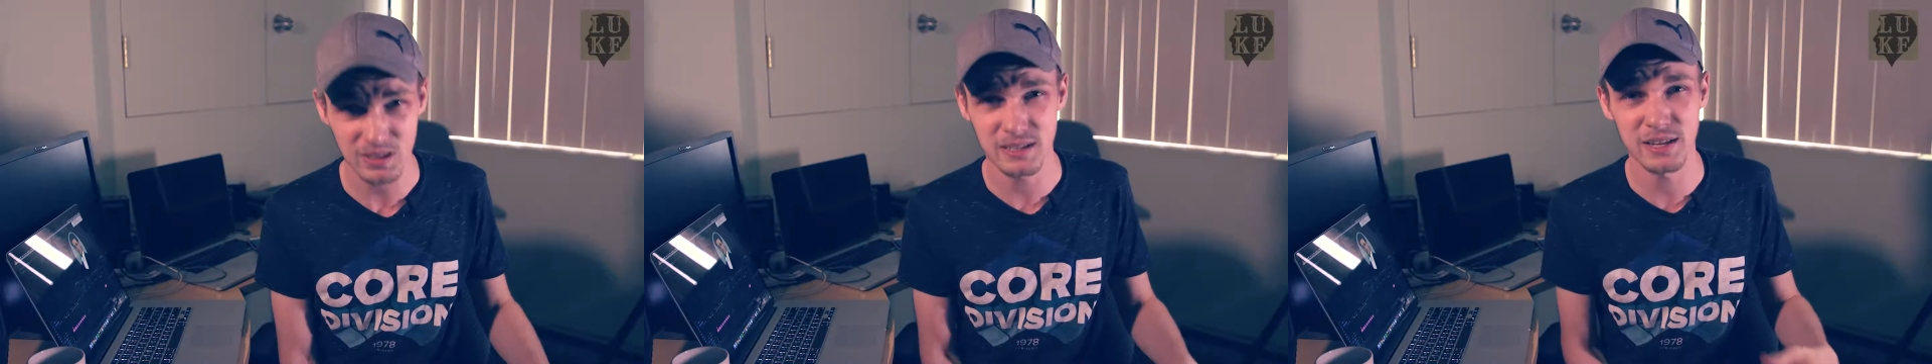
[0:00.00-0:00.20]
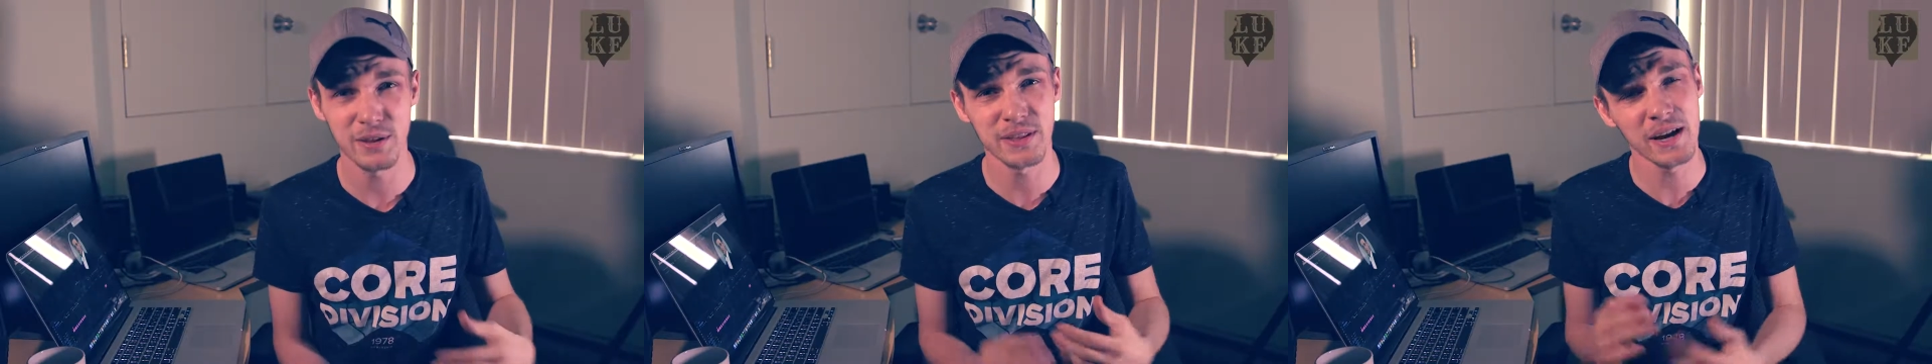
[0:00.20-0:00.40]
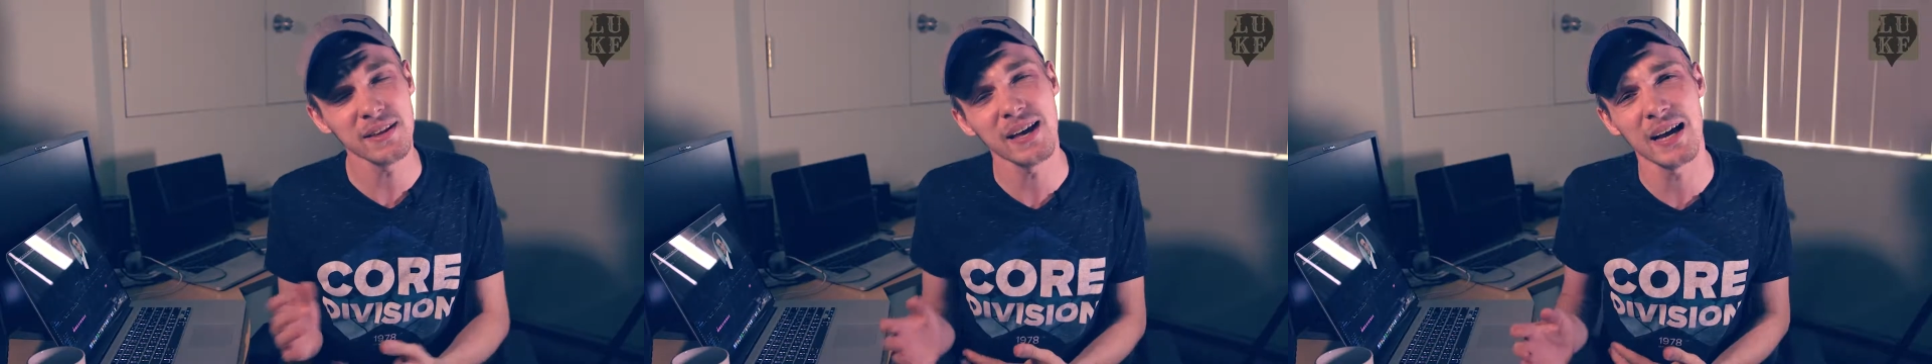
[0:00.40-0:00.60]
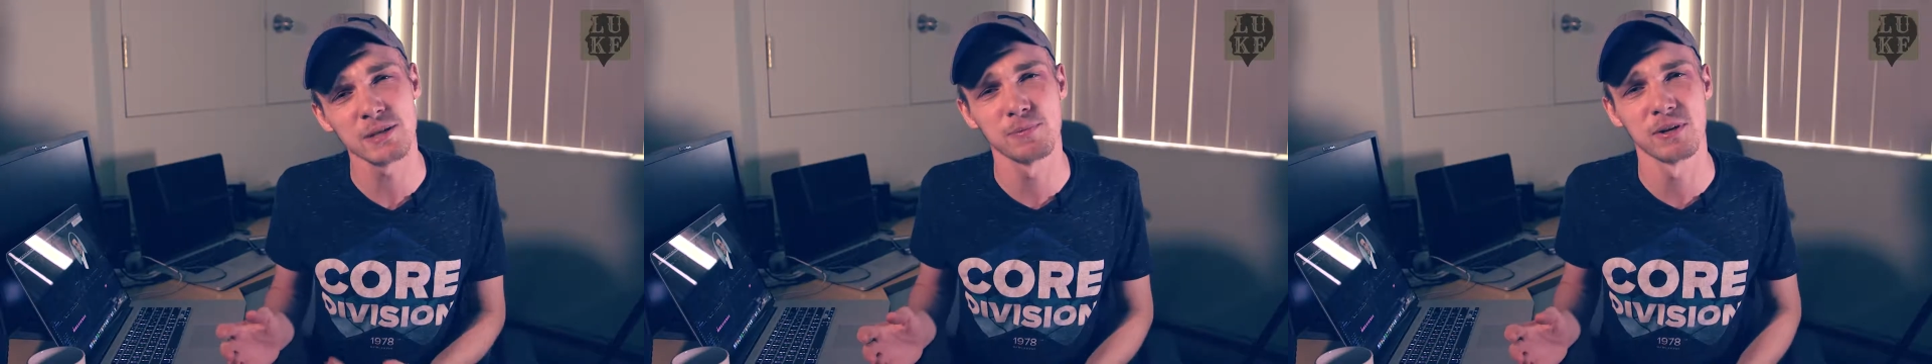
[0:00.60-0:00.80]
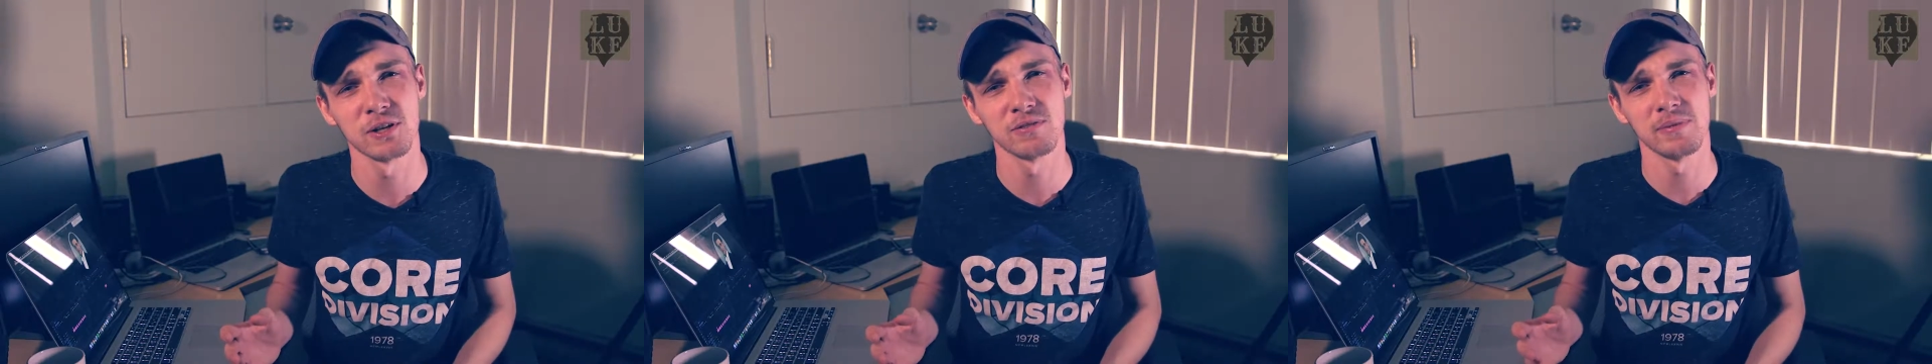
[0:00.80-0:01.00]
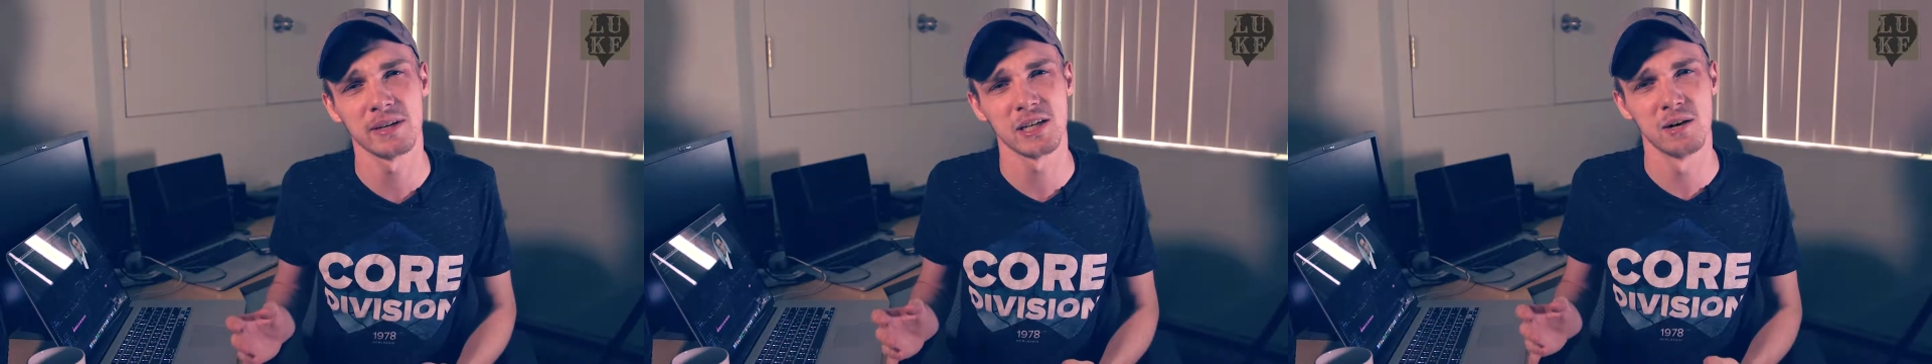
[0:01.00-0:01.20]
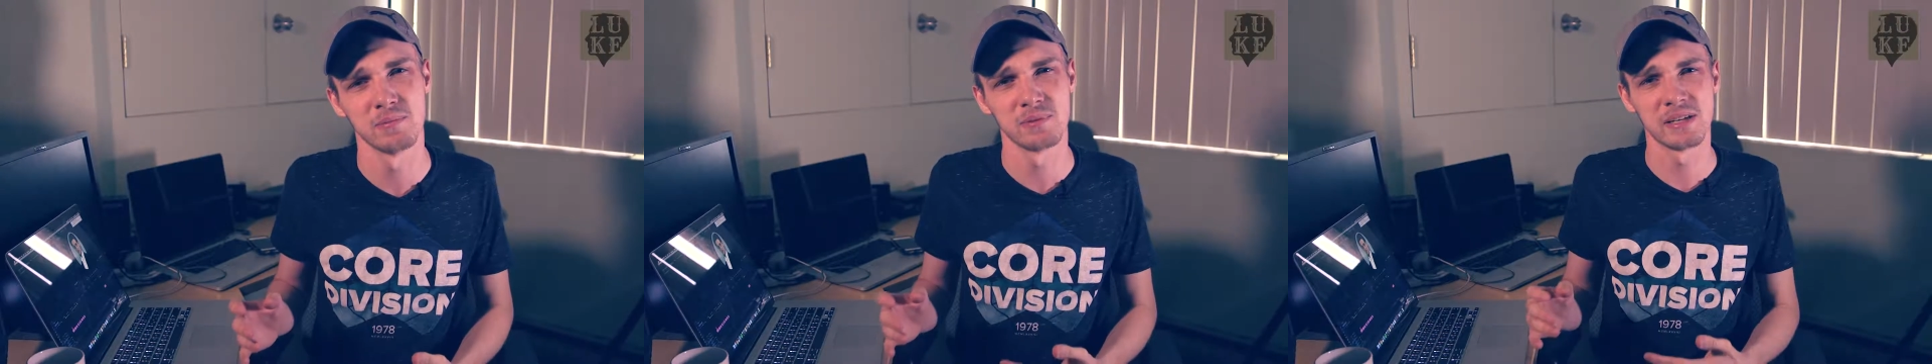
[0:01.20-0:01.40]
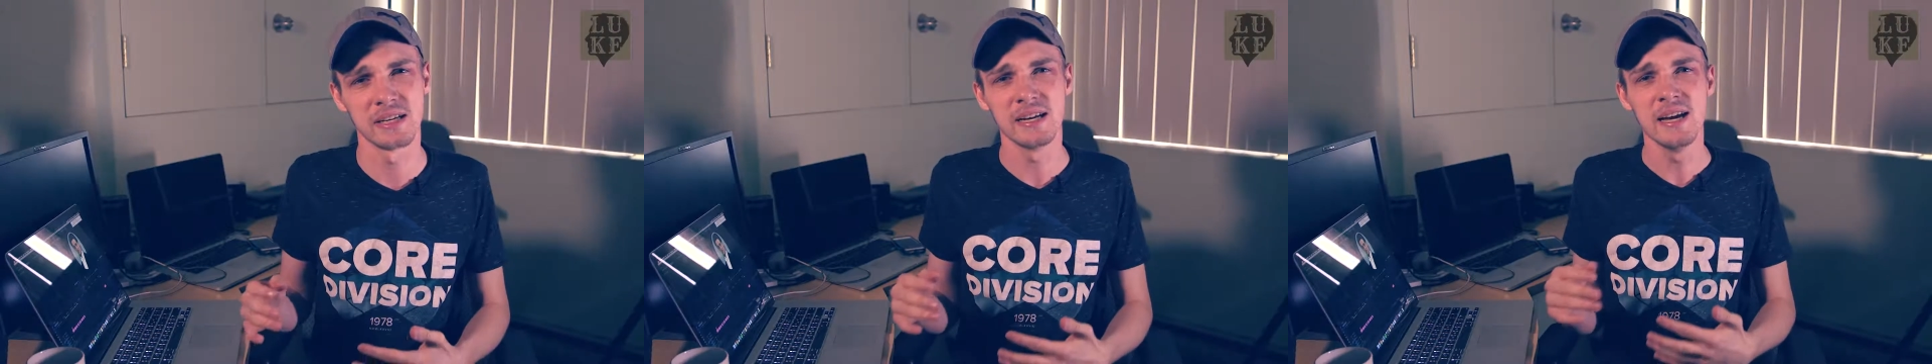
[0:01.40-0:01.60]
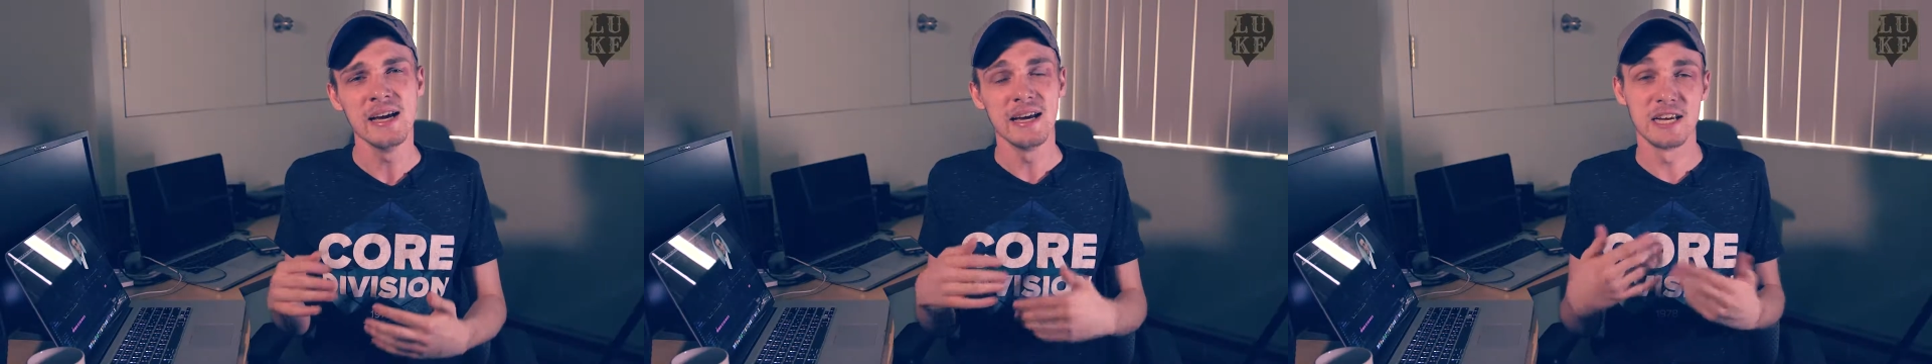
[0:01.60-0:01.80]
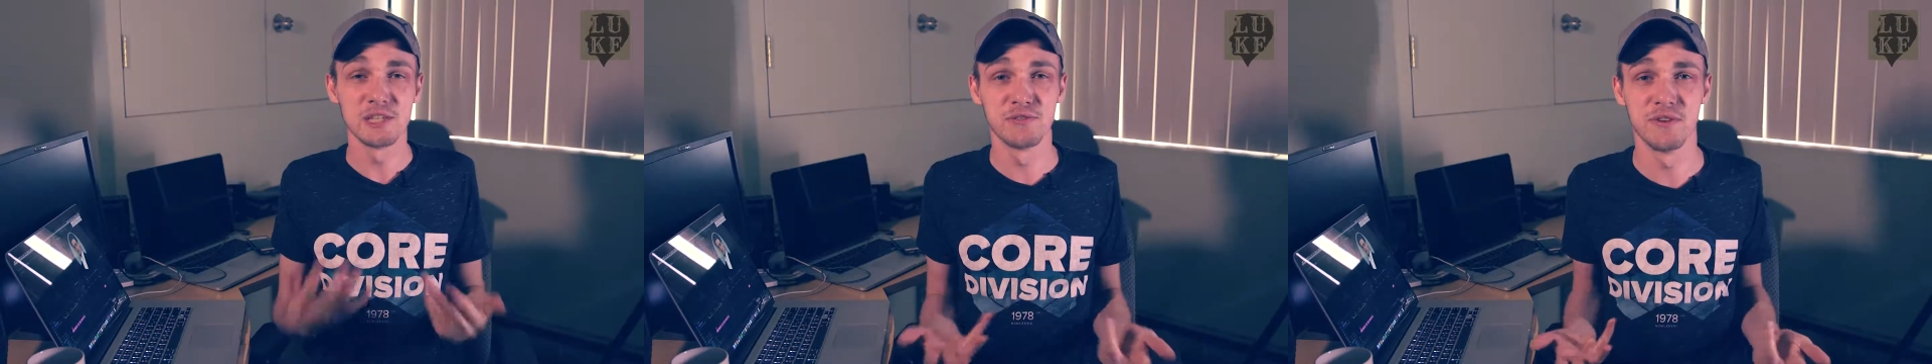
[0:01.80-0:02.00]
Now, the other aspect of my company
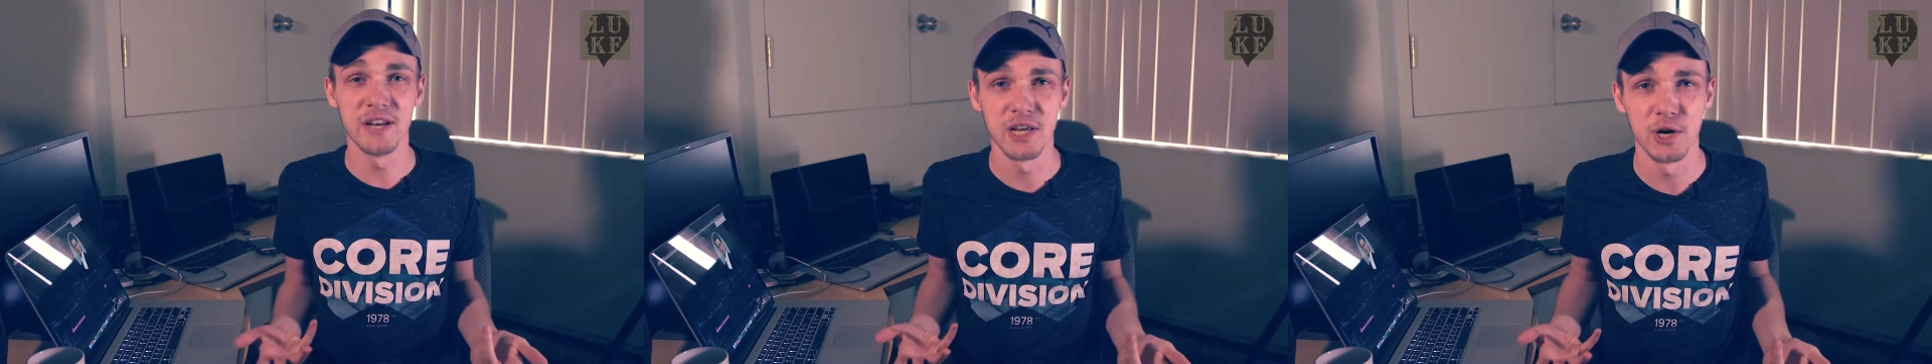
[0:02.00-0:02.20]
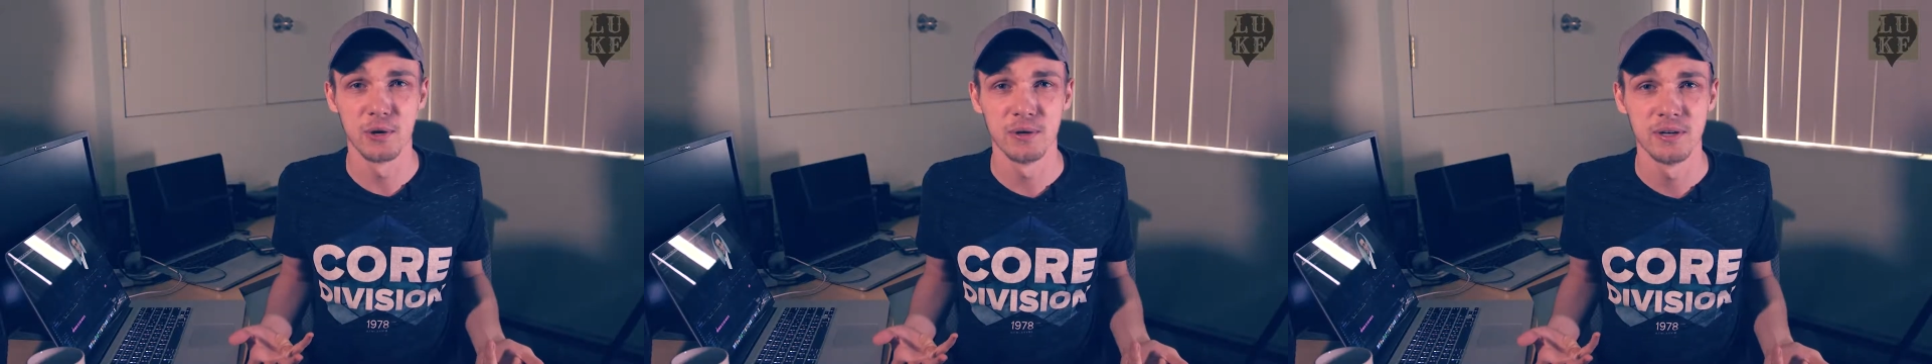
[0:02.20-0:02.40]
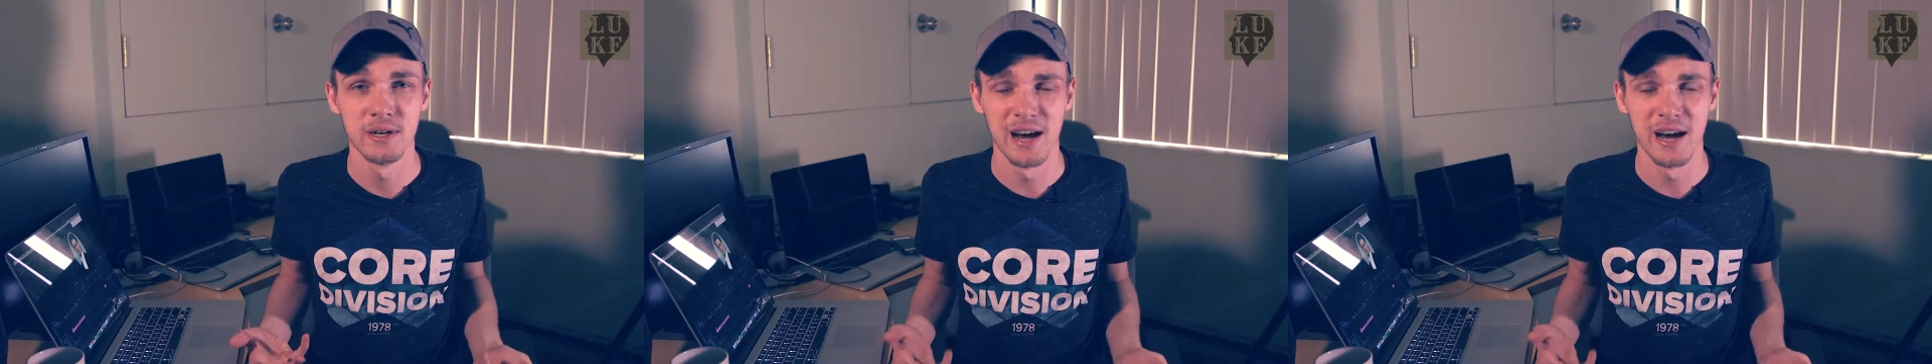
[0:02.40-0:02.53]
is video.